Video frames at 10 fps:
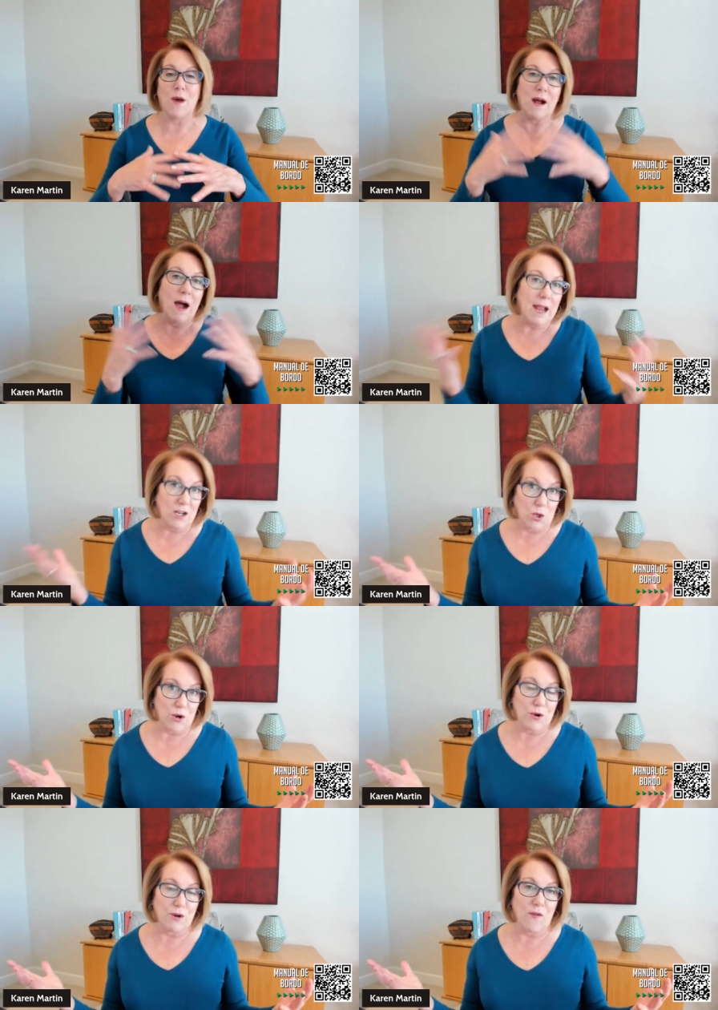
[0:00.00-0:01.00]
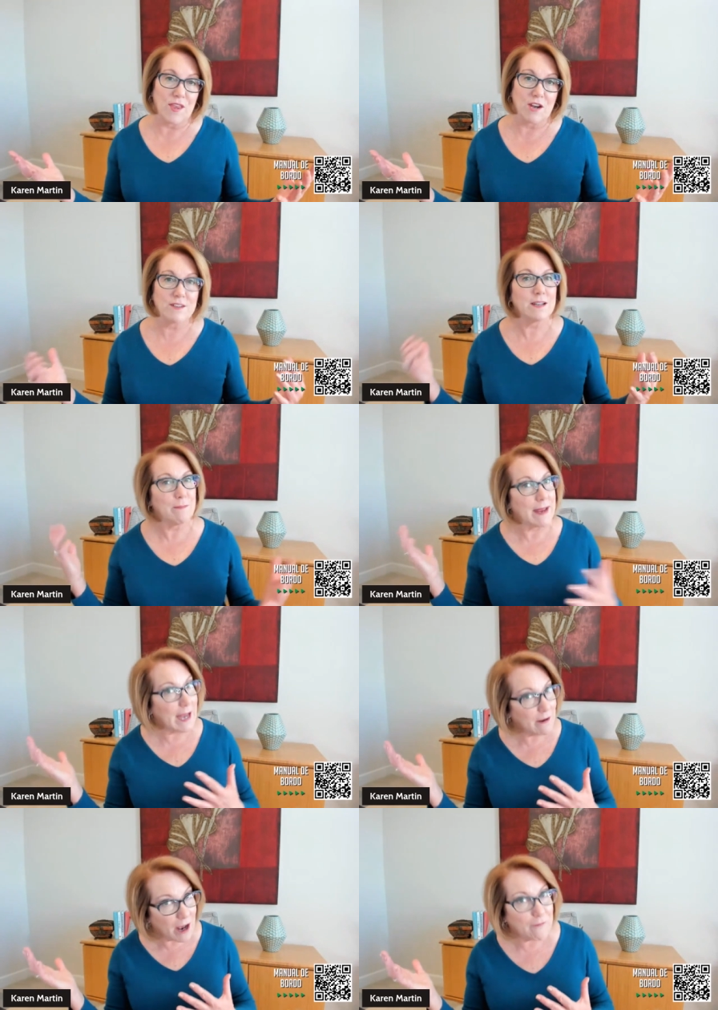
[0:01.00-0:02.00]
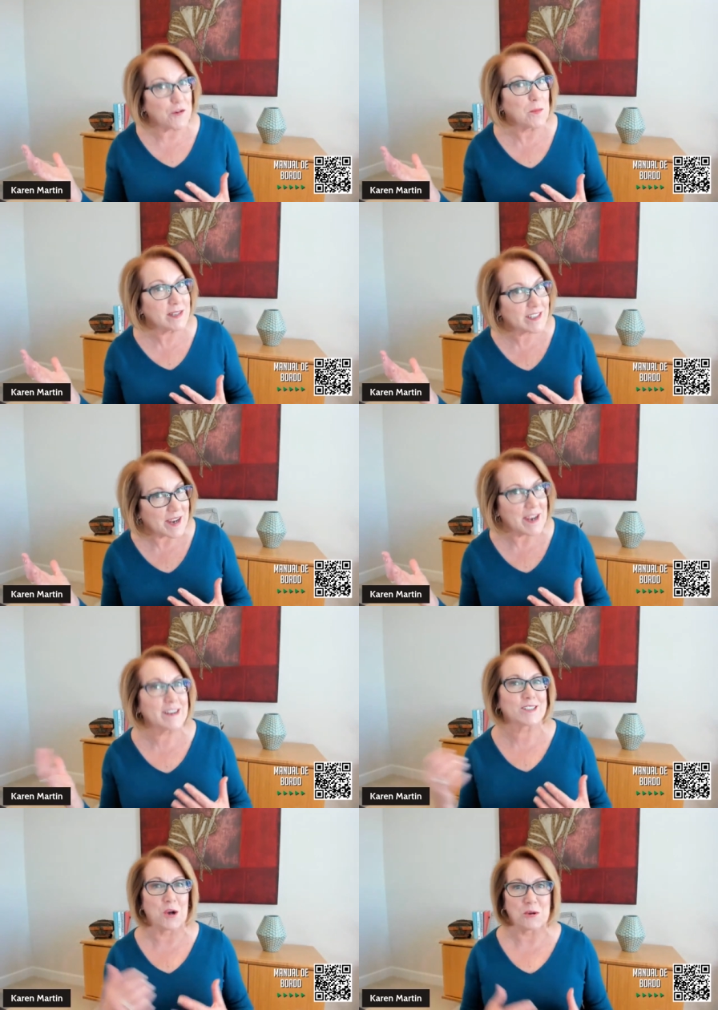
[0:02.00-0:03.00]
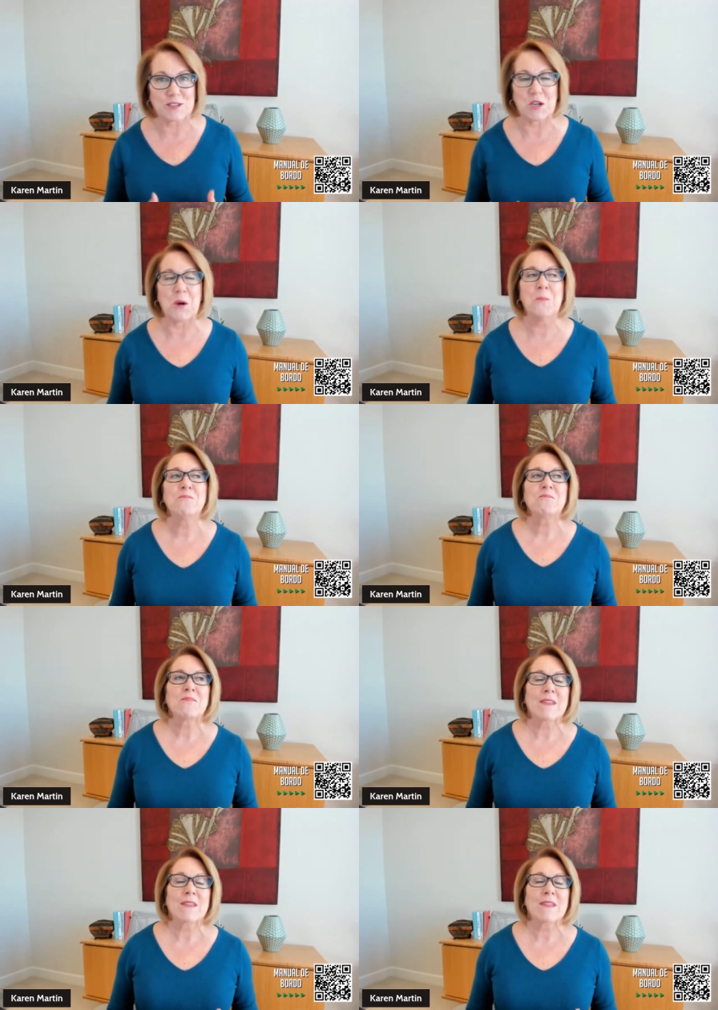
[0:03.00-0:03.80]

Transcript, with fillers: what I had learned over the years and making a few mistakes also.